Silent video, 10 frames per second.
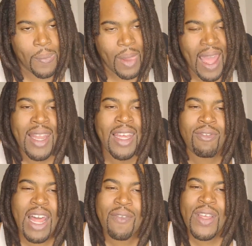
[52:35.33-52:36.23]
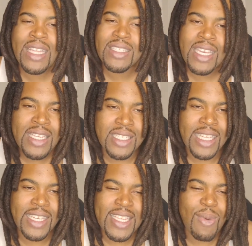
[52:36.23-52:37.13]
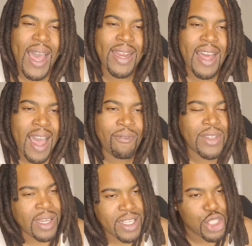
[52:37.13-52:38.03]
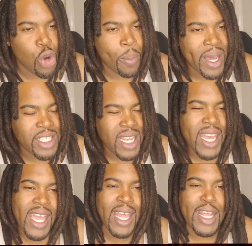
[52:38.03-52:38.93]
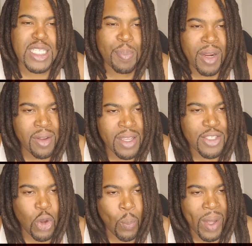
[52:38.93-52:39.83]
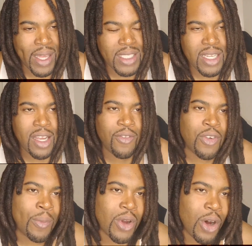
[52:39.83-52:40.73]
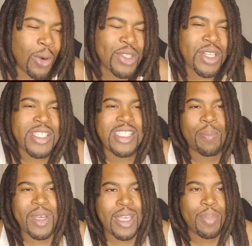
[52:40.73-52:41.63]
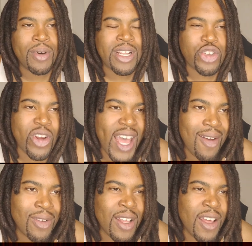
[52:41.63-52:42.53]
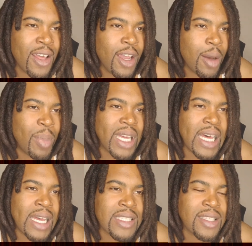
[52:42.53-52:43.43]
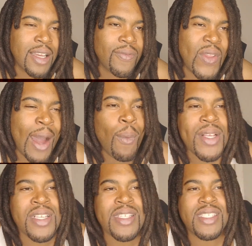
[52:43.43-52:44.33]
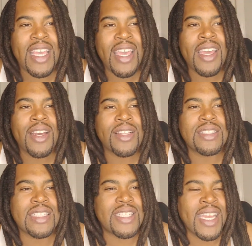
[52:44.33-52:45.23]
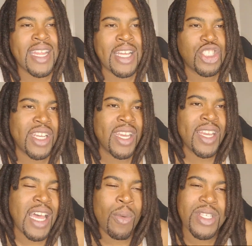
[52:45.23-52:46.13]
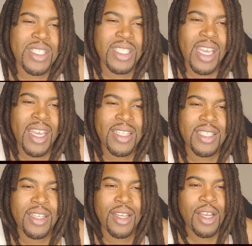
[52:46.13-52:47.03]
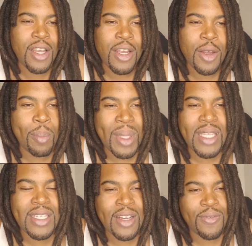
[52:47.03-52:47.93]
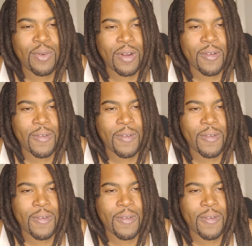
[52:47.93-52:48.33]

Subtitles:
I live life intensely. That's why I've done so much and experienced so much from cultures to people to traveling because I wasn't scared to take that chance. I wasn't scared to be different.